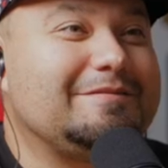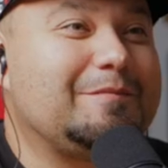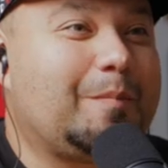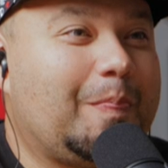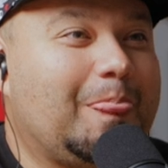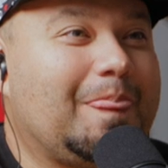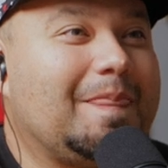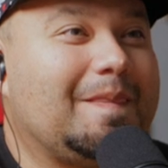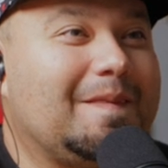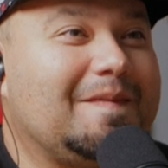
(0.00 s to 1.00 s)
Jackie Chan
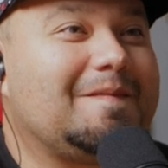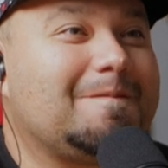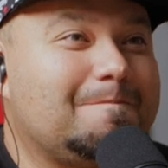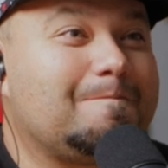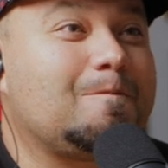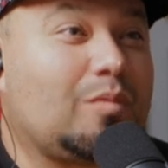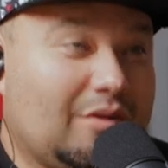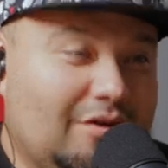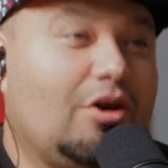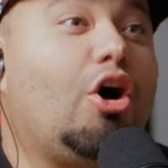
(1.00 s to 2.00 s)
movies. Who
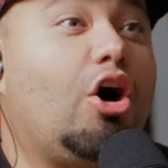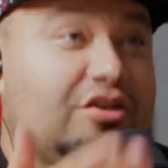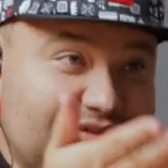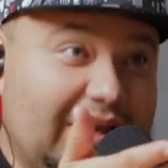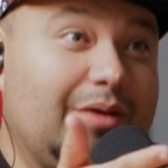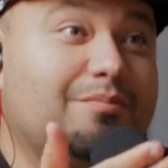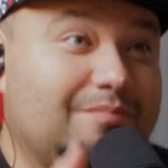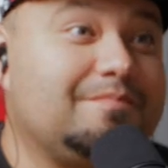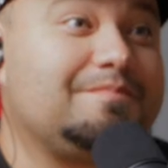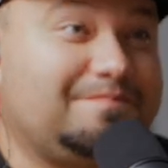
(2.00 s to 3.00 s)
uh, you know,
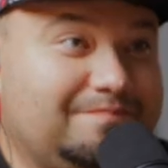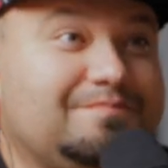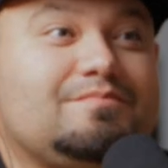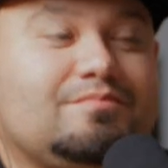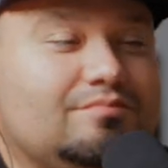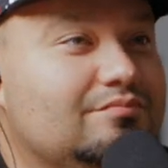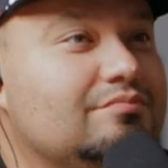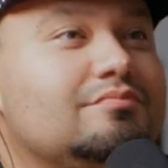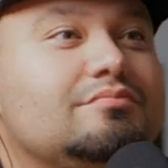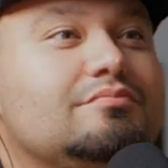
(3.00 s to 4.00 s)
Jackie, yeah uses a
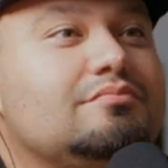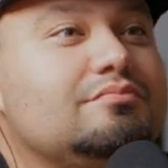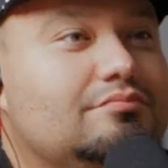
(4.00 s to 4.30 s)
lot of like